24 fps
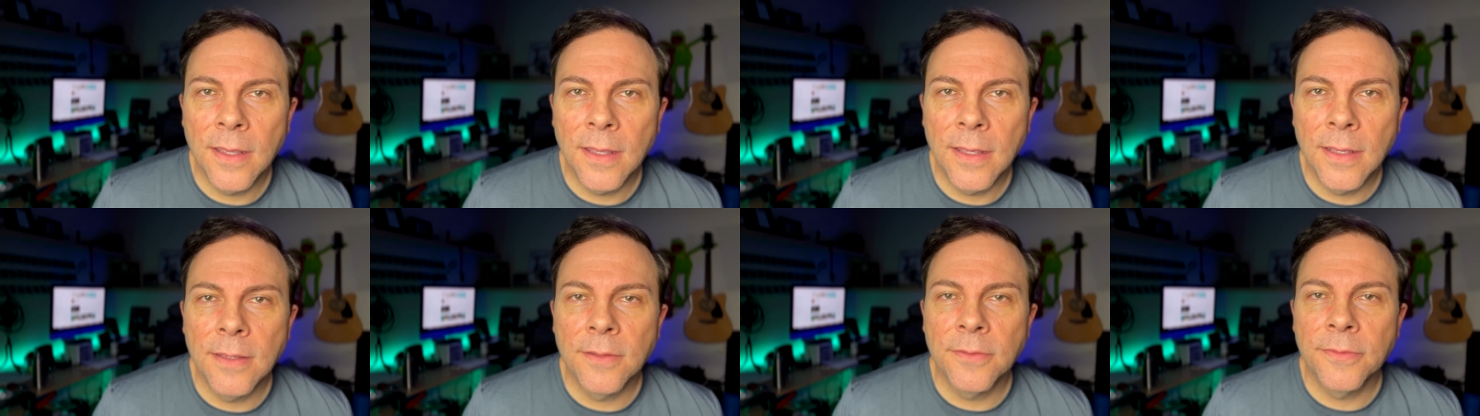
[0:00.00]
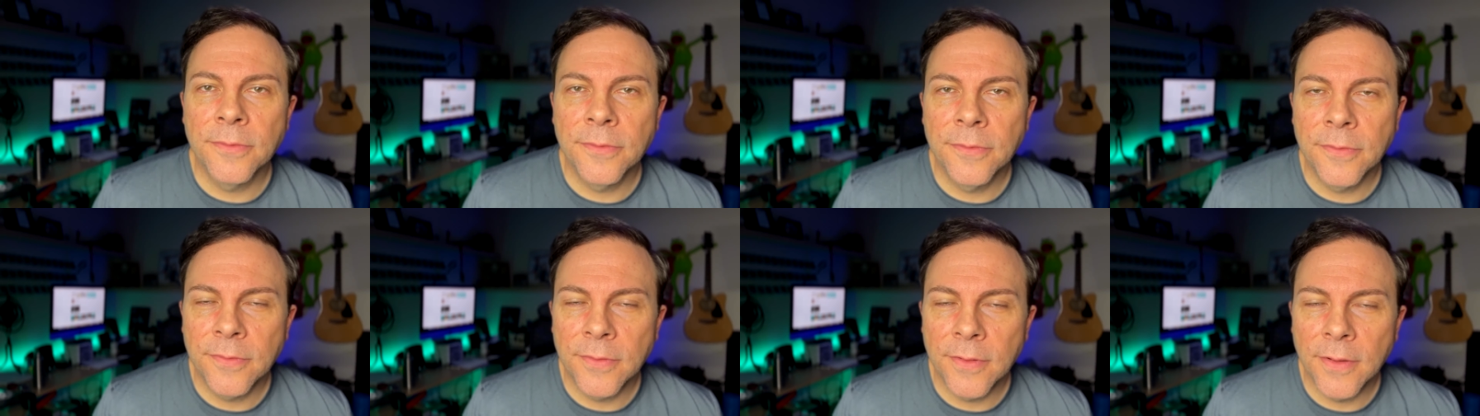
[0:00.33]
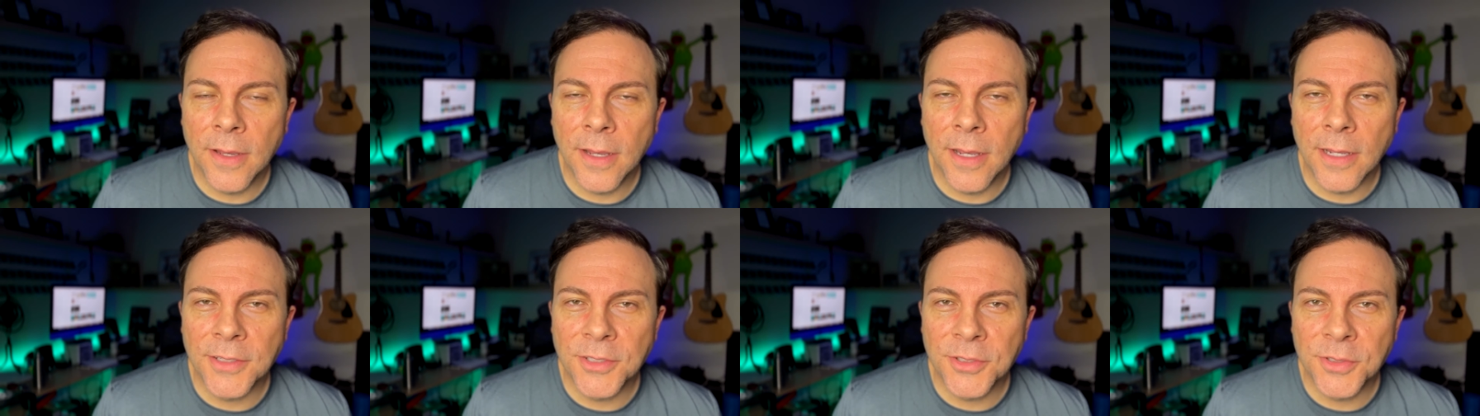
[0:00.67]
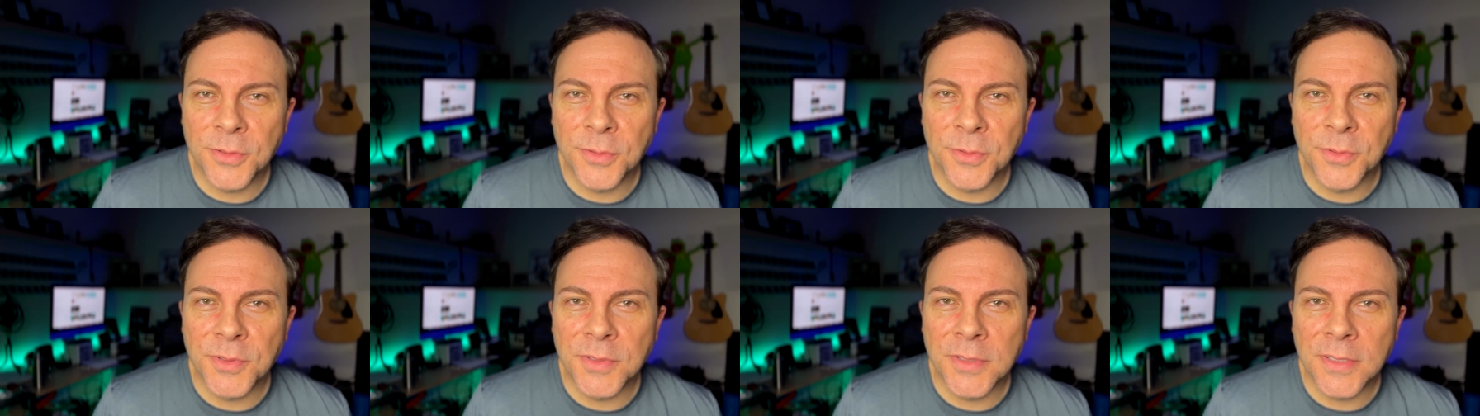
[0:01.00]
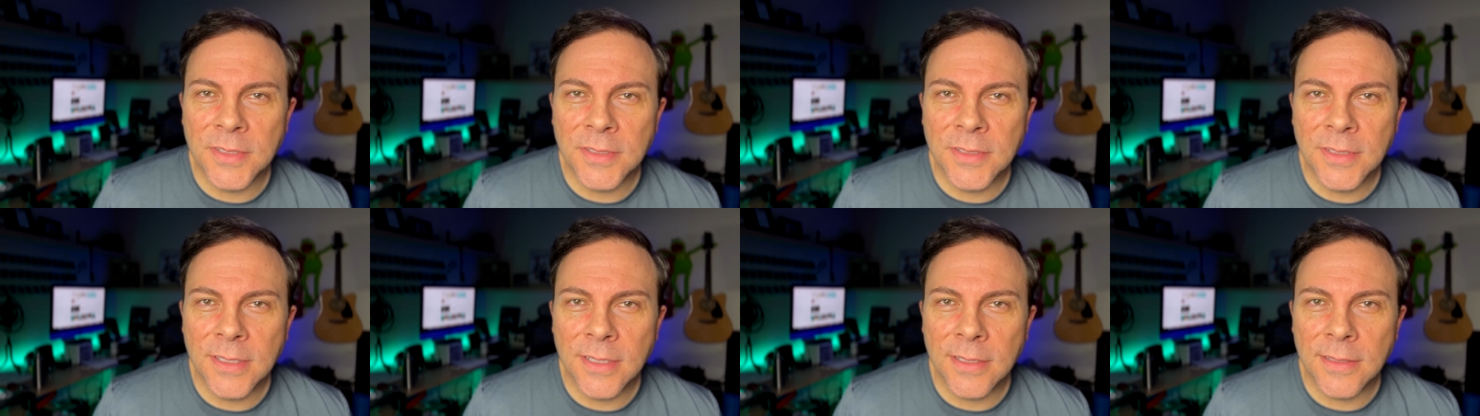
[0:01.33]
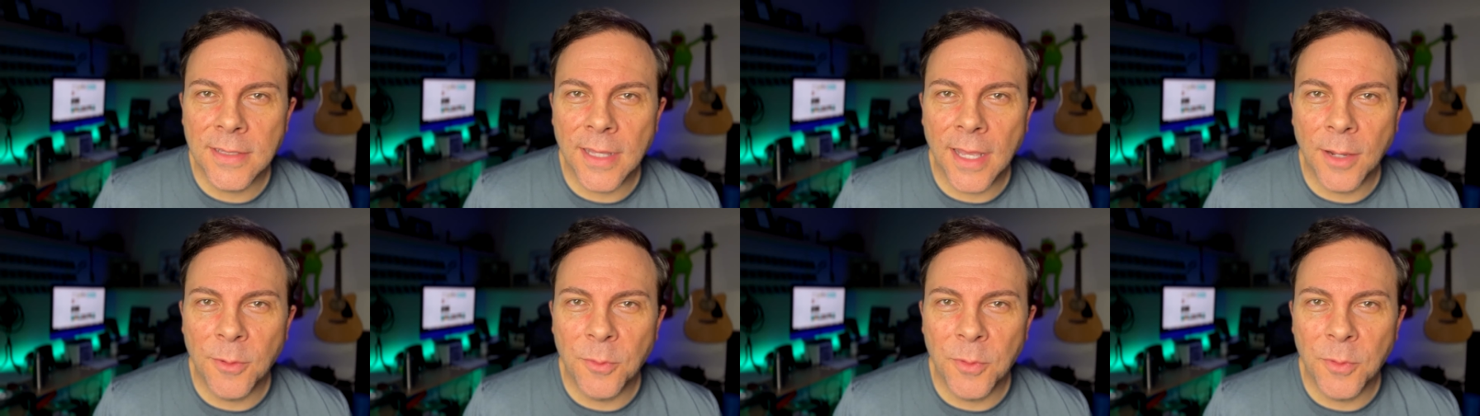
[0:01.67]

if I choose to see it that